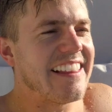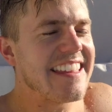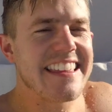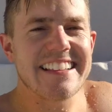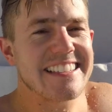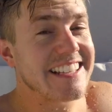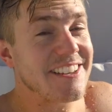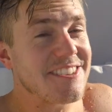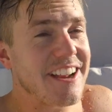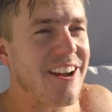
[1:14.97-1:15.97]
Ellie thinks it's
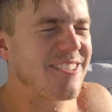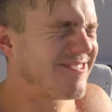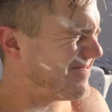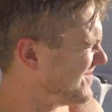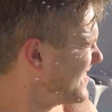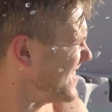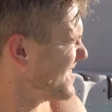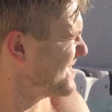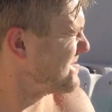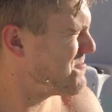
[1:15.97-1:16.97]
gonna turn out
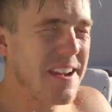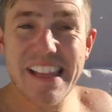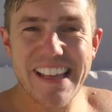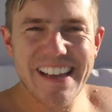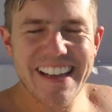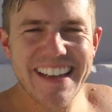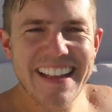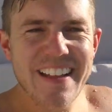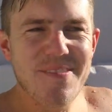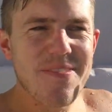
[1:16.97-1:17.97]
really good.
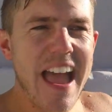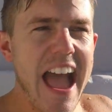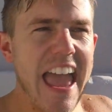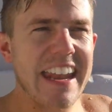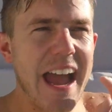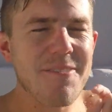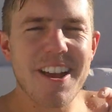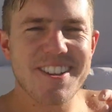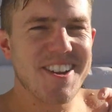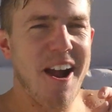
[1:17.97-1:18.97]
And I'm
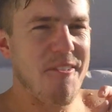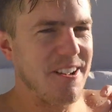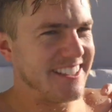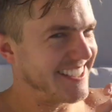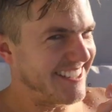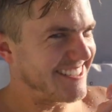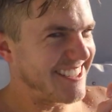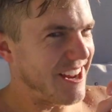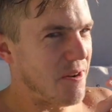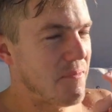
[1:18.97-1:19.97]
not sure how well it's gonna
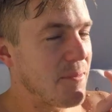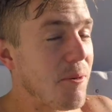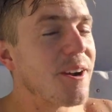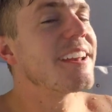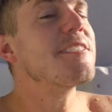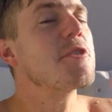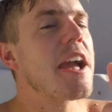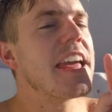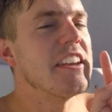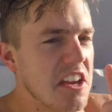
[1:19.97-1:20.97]
turn out, but we're gonna
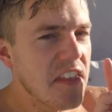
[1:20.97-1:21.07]
try it